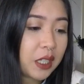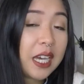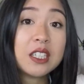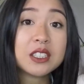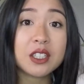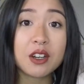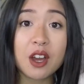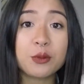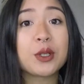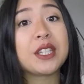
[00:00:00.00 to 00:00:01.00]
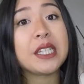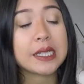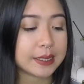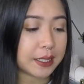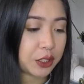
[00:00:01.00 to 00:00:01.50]
And I'll start off with the
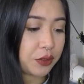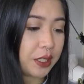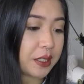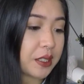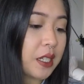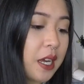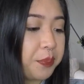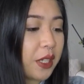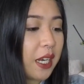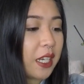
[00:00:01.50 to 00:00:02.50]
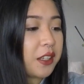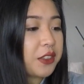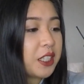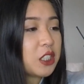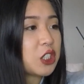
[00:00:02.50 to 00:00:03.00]
accessories. And I
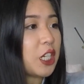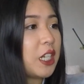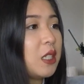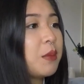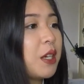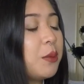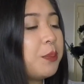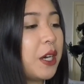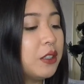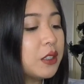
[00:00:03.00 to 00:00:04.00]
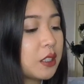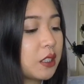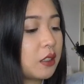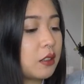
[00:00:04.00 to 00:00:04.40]
got this chainmail belt